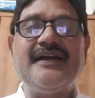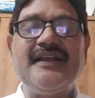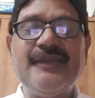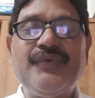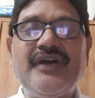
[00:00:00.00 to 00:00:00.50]

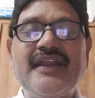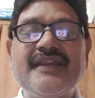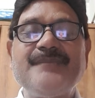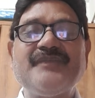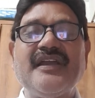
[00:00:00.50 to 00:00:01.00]
if you
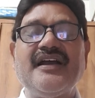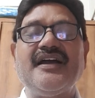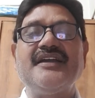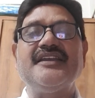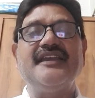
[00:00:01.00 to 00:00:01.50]
are
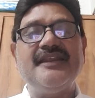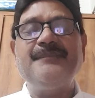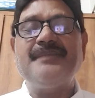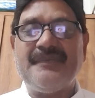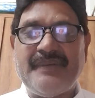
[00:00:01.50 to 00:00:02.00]
any
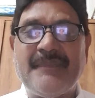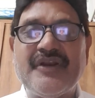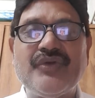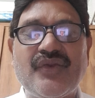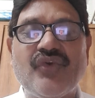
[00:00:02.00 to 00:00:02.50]

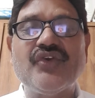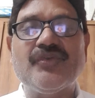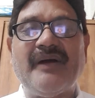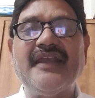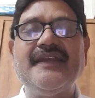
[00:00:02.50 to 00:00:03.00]
property you are going to
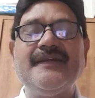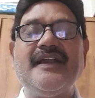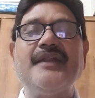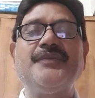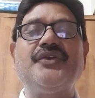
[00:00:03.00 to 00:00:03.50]
buy
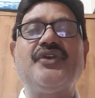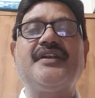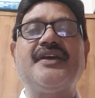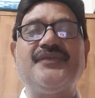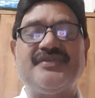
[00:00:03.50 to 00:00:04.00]
and if you
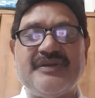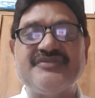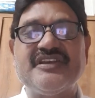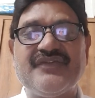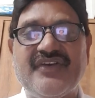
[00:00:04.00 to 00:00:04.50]
don't have
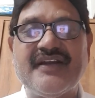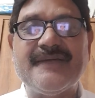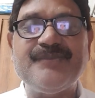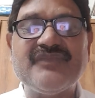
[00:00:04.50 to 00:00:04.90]
sufficient fund,